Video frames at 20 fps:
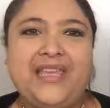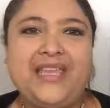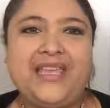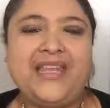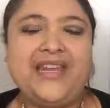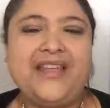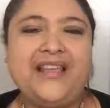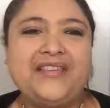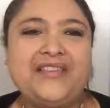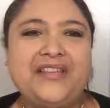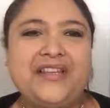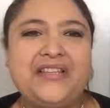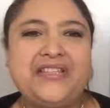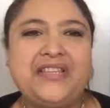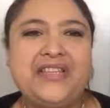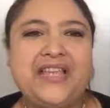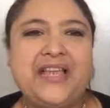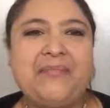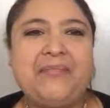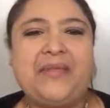And it also
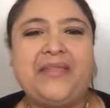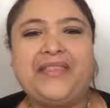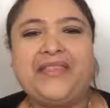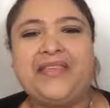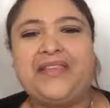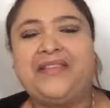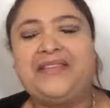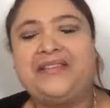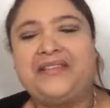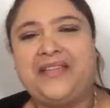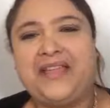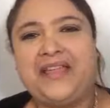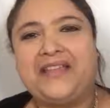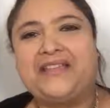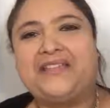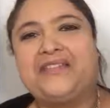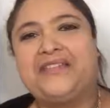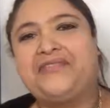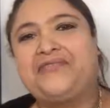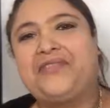doesn't help that the
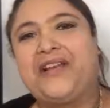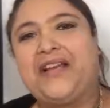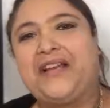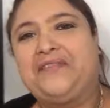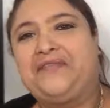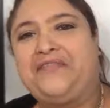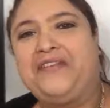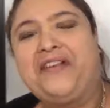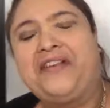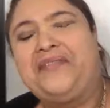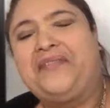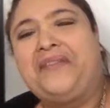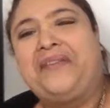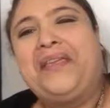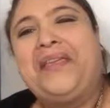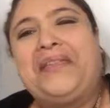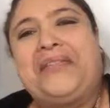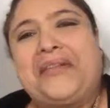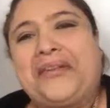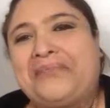answer is right in front of you
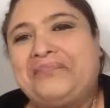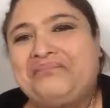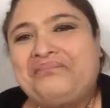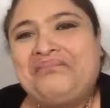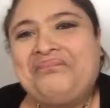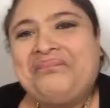either.